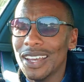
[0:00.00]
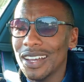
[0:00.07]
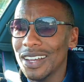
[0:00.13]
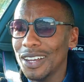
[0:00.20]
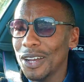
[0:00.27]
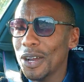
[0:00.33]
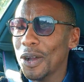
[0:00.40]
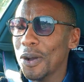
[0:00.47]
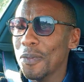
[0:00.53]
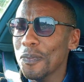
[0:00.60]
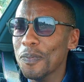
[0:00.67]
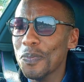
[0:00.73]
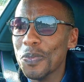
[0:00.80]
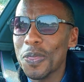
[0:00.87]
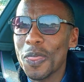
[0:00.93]

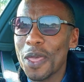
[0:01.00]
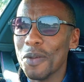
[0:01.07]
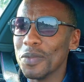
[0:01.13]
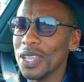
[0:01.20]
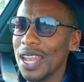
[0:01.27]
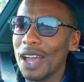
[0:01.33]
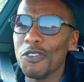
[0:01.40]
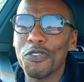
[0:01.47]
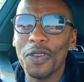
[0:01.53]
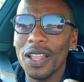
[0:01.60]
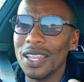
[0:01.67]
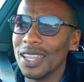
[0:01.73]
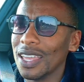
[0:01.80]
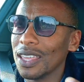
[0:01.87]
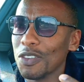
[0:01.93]
I mean, I
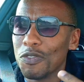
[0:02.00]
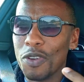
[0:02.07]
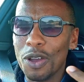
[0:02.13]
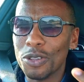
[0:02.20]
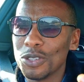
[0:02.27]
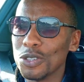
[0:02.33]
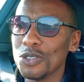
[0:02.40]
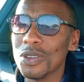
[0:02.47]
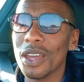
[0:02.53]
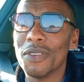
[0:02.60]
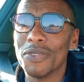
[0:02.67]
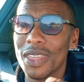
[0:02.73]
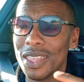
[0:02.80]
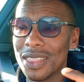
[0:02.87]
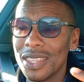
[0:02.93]
felt like if I were to
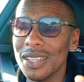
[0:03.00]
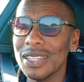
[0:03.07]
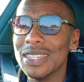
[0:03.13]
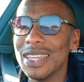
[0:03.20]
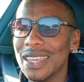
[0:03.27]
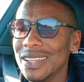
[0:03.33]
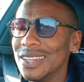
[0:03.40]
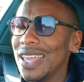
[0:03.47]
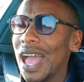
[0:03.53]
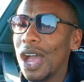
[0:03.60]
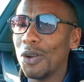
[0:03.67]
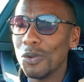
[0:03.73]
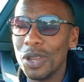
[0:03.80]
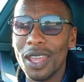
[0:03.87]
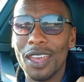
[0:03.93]
drive that thing daily, I
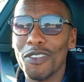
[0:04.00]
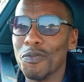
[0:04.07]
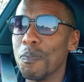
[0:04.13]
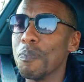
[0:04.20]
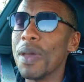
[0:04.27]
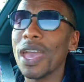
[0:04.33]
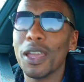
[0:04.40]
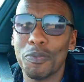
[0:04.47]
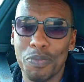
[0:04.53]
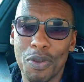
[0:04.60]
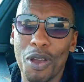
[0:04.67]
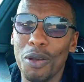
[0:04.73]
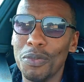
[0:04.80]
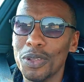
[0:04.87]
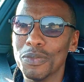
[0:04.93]
would have back
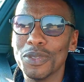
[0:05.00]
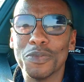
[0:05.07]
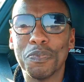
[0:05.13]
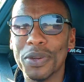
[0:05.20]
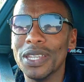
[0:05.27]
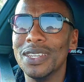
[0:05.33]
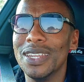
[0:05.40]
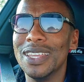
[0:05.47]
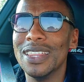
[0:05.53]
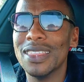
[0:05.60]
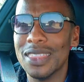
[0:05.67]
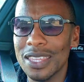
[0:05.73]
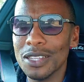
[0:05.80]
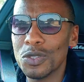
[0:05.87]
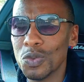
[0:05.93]
problems. But in
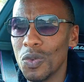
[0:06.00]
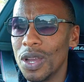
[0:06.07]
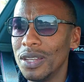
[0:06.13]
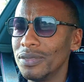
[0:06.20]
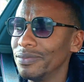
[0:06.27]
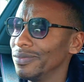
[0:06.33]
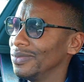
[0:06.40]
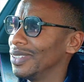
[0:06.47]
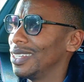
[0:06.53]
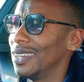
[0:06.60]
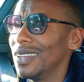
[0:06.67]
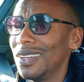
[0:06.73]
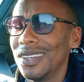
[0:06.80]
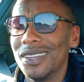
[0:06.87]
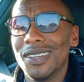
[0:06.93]
this one,
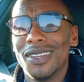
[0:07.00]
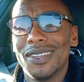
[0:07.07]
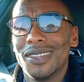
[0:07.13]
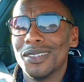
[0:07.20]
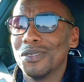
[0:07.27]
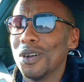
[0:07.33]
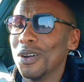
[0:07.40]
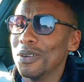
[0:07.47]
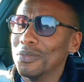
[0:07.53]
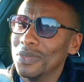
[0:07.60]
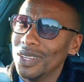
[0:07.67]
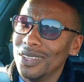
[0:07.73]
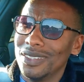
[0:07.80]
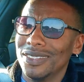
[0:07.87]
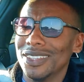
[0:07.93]
oh
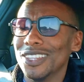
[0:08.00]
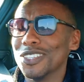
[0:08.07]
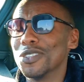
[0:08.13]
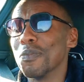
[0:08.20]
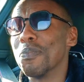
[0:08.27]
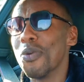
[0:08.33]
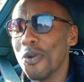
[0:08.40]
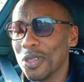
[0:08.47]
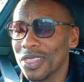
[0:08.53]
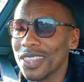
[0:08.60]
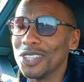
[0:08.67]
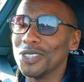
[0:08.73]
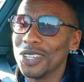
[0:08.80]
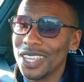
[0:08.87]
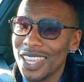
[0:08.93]
man, the support
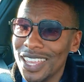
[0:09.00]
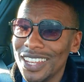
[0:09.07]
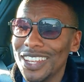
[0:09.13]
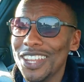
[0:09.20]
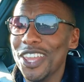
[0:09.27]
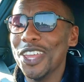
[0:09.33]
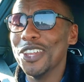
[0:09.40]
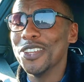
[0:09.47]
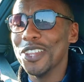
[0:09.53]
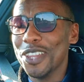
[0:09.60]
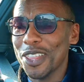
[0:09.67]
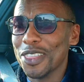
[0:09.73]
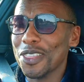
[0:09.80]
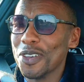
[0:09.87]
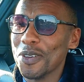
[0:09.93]
that you get in
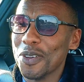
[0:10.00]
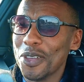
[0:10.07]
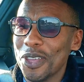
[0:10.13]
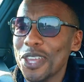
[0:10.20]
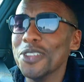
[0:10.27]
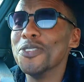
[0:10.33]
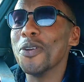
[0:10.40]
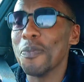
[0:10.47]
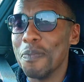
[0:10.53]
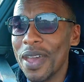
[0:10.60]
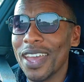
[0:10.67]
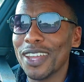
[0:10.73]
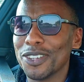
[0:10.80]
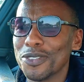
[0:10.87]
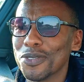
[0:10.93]
your
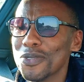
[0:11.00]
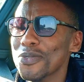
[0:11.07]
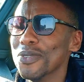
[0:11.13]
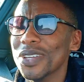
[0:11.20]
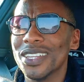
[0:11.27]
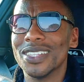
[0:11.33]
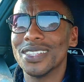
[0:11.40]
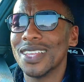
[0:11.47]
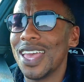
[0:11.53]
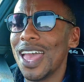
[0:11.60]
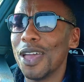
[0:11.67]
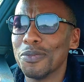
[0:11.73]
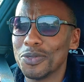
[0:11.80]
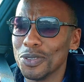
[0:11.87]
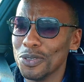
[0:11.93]
back too is
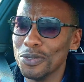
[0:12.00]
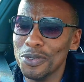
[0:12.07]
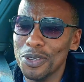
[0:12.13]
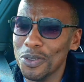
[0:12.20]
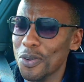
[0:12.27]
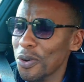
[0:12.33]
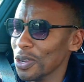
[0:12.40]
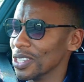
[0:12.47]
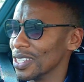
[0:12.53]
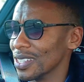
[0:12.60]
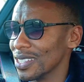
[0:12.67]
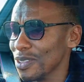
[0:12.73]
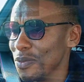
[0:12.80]
absolutely gorgeous. I